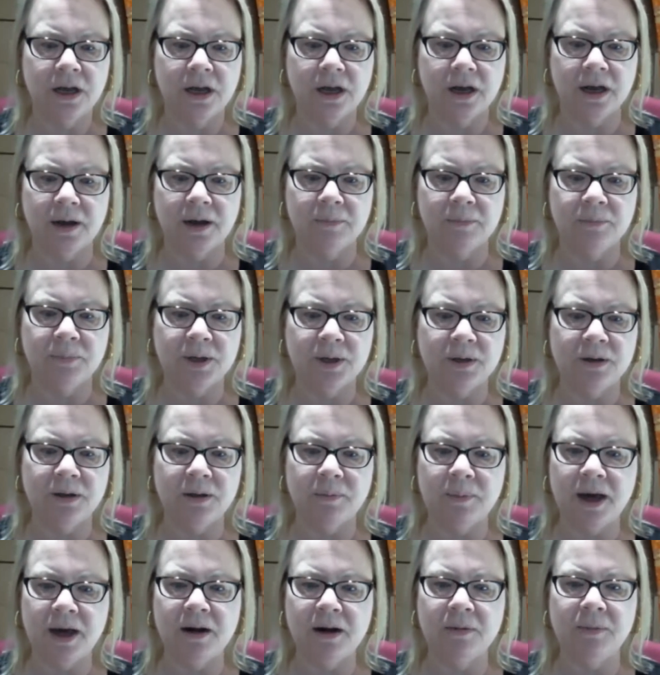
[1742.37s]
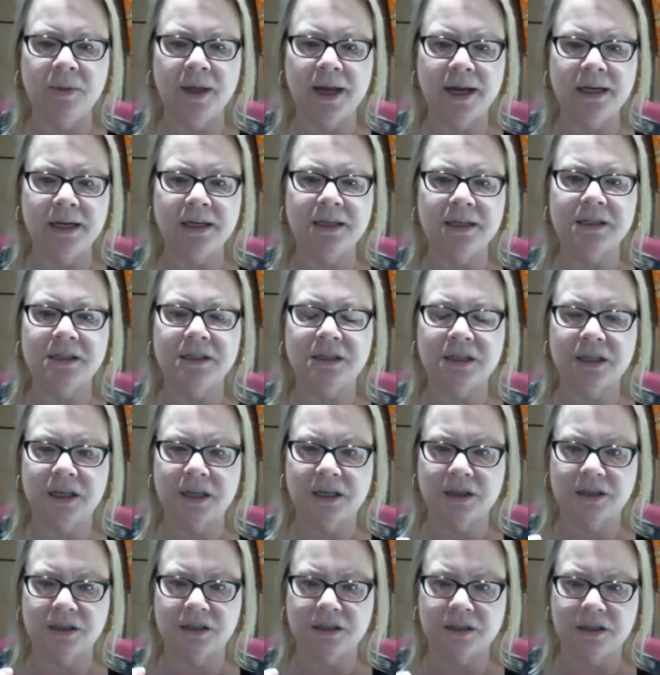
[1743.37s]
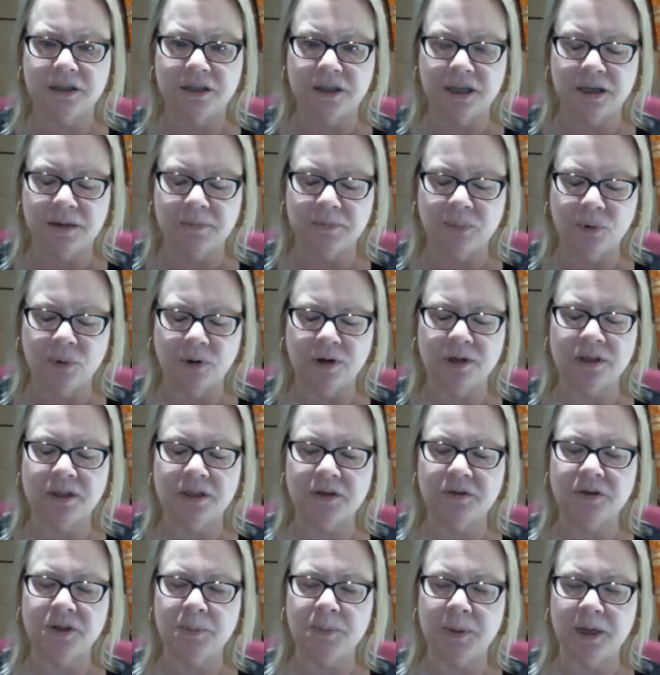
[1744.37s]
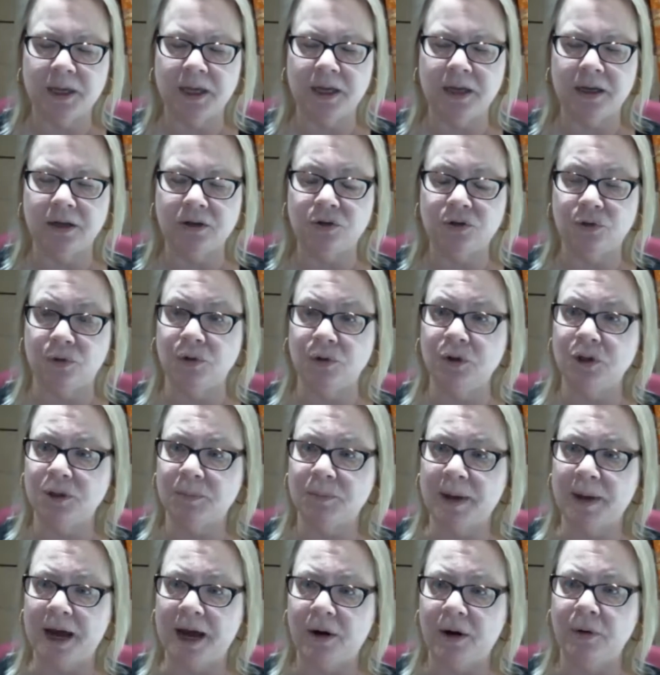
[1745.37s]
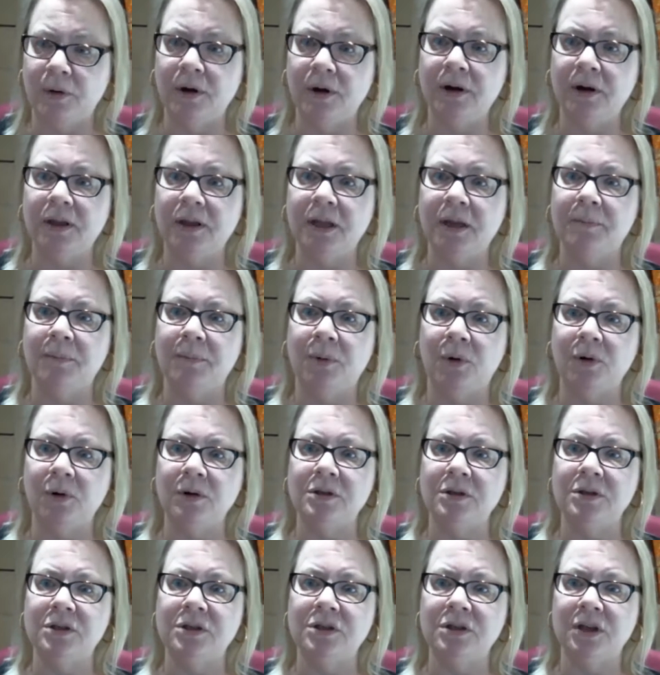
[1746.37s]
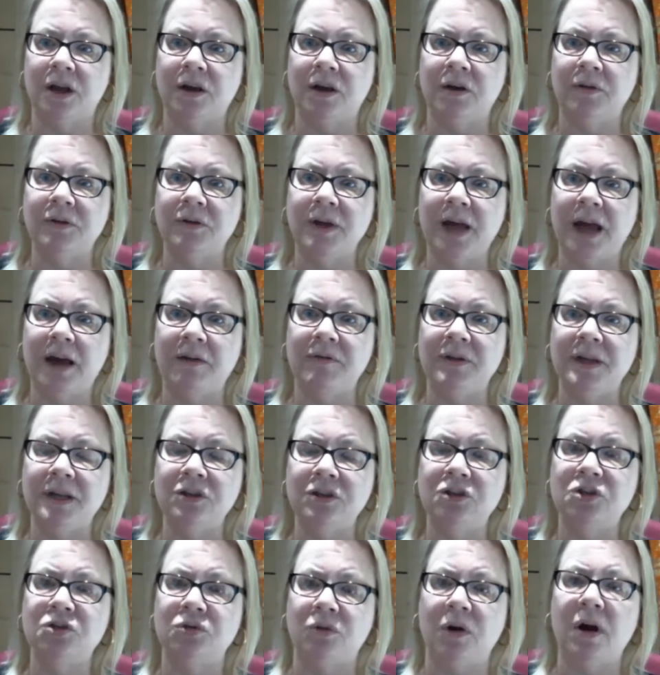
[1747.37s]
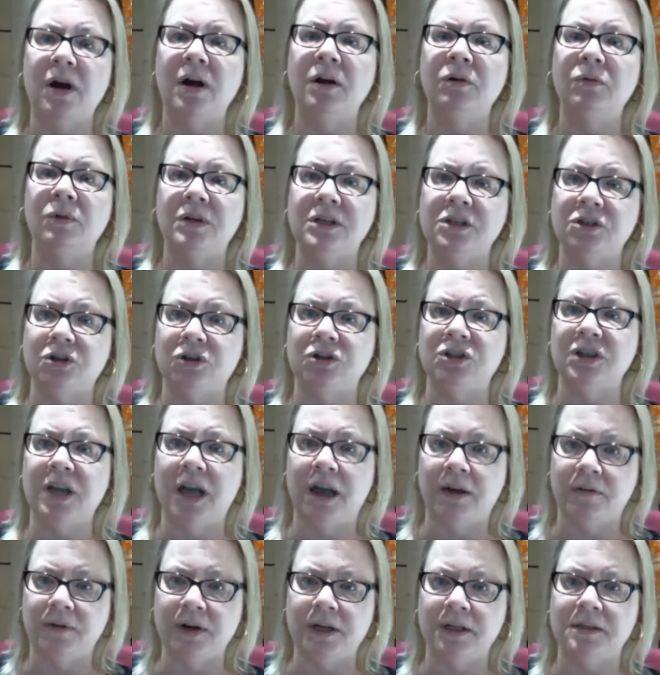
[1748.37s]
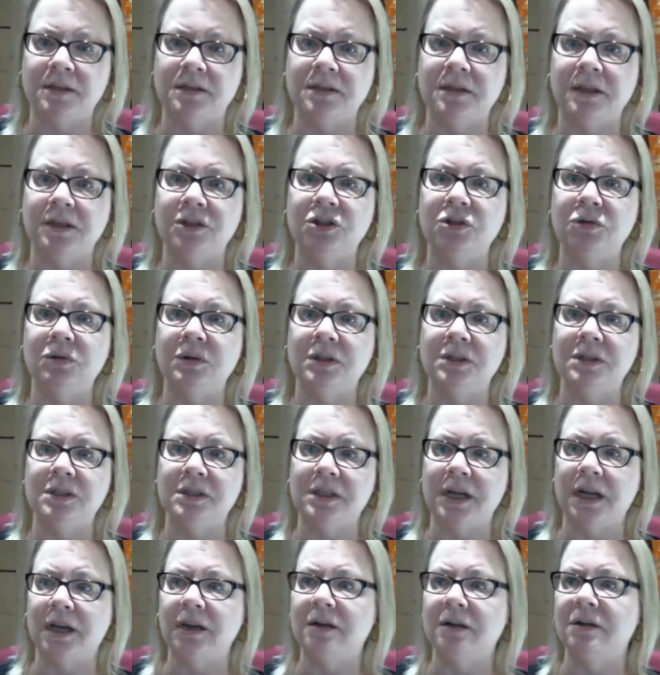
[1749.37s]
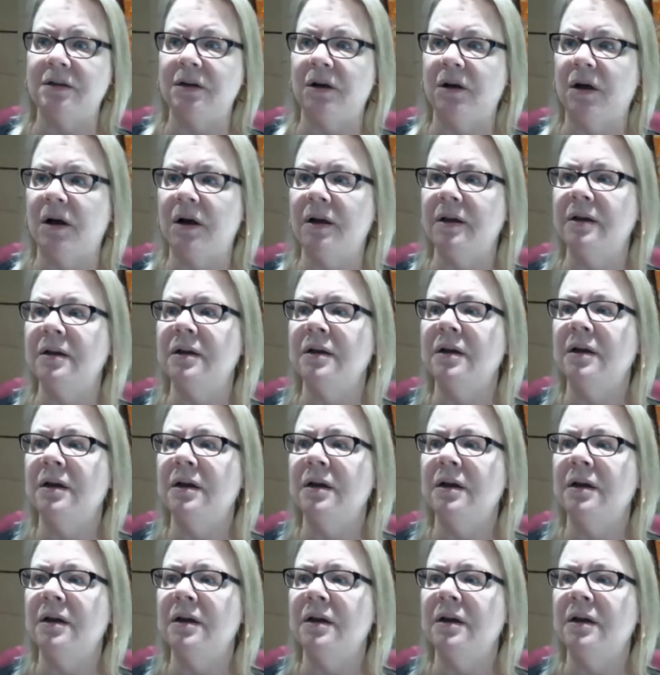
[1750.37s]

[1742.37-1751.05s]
But the bottom line is it's the importance of speaking truth to power and the importance of having strong research evidence that you can stand on.